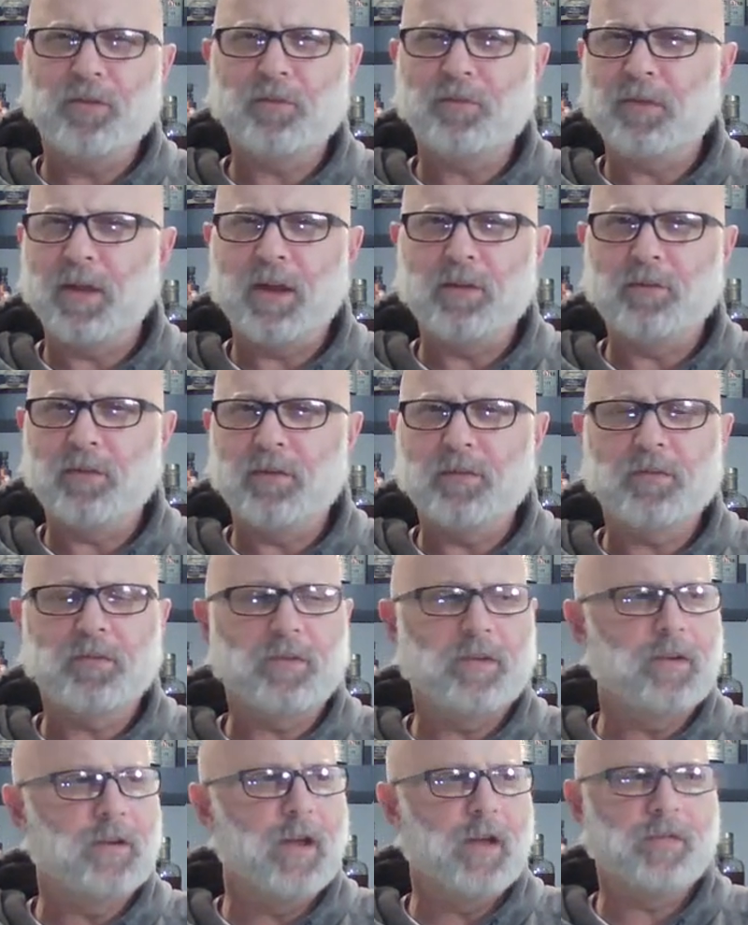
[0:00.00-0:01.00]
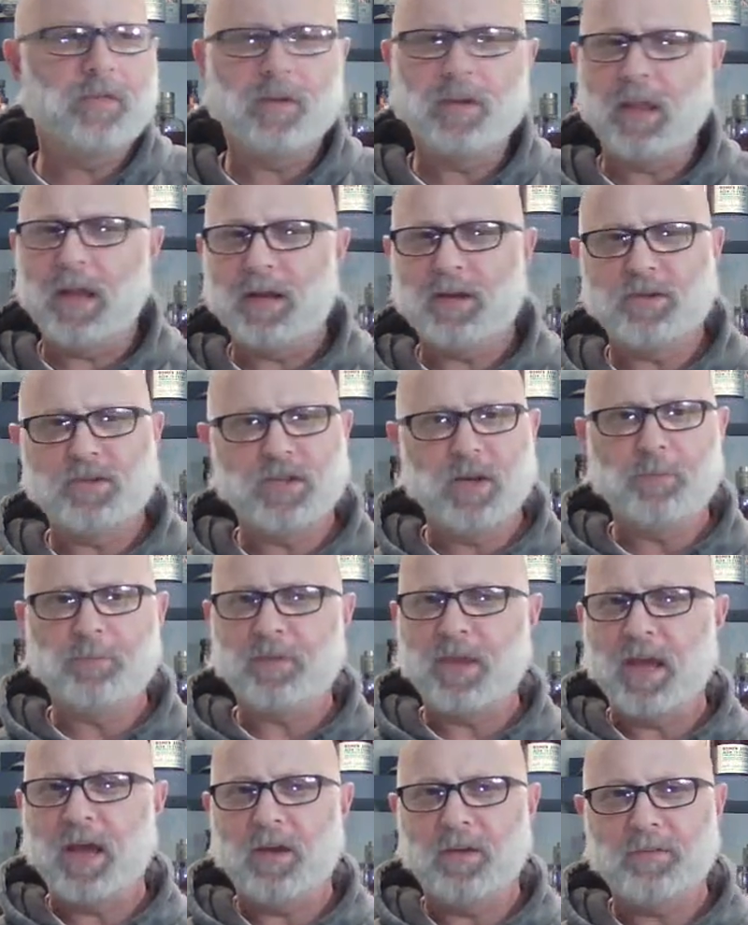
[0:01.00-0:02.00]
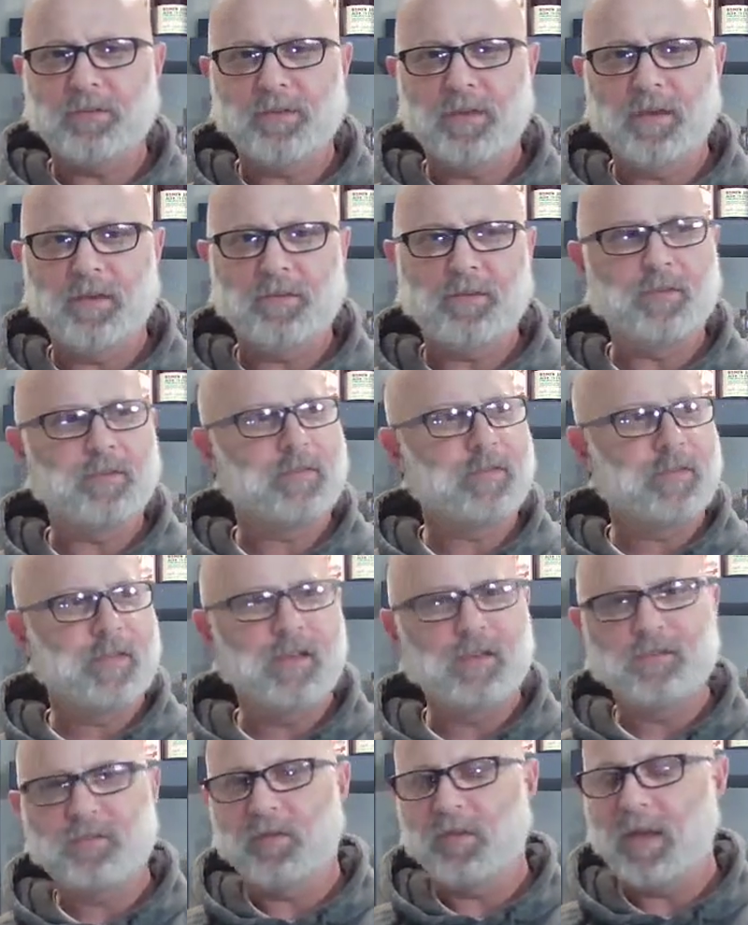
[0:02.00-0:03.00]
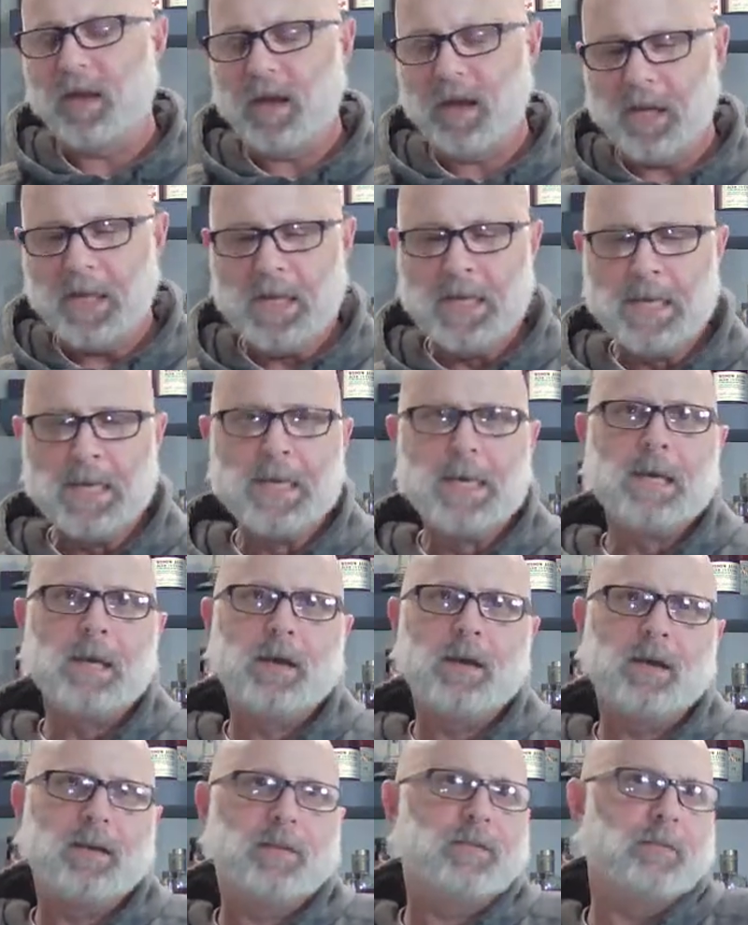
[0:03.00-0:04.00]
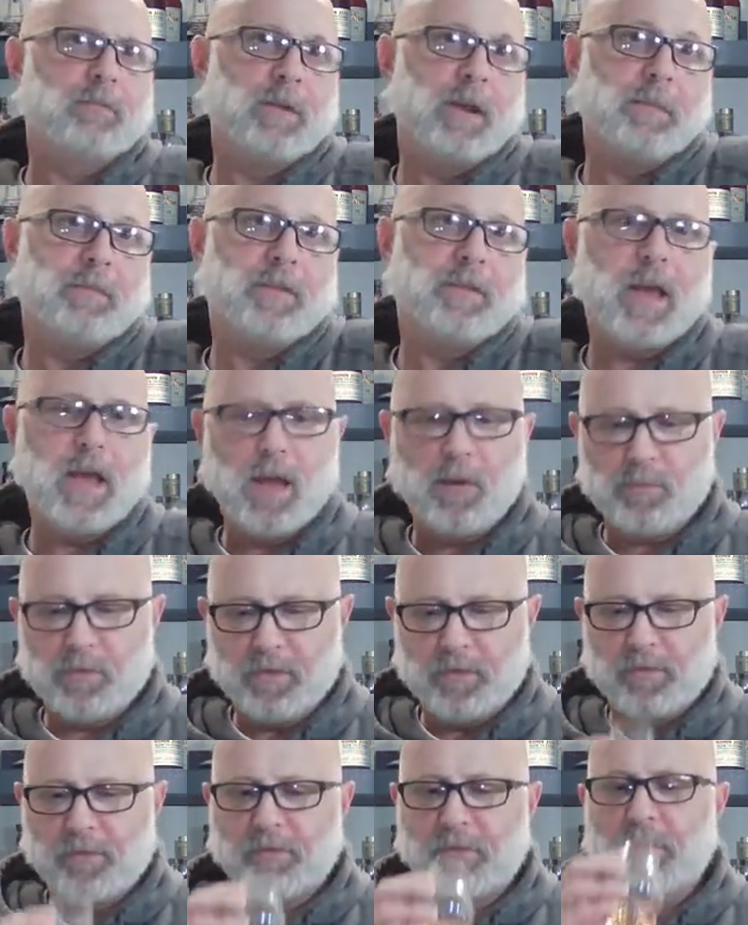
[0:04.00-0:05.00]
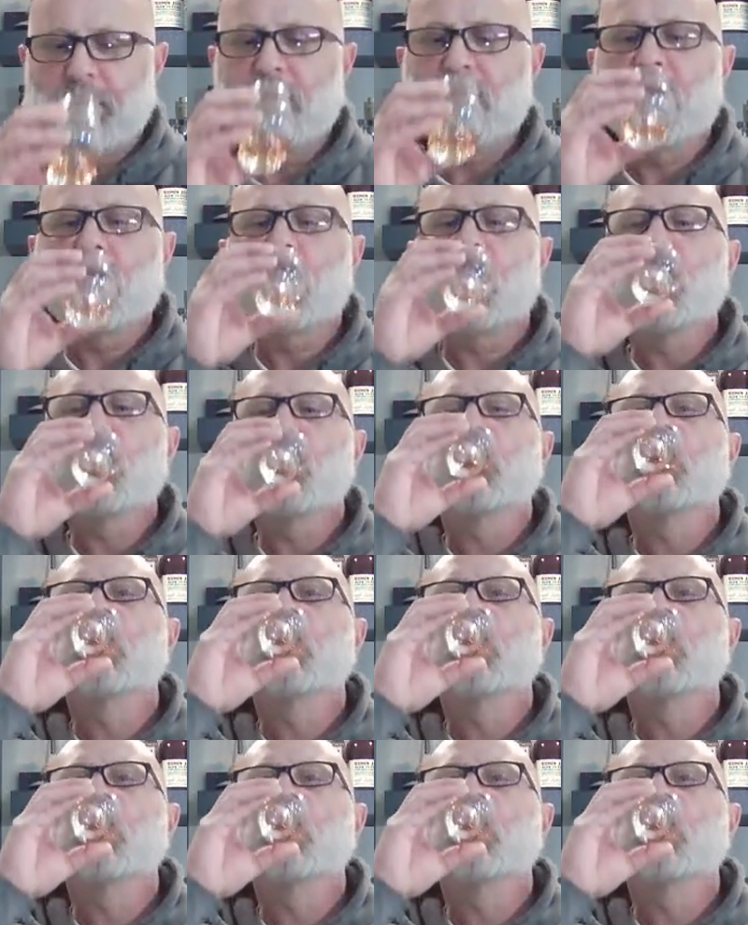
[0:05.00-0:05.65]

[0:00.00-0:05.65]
balanced flavors, nothing like jumps out and says it's this or that. Sometimes that happens.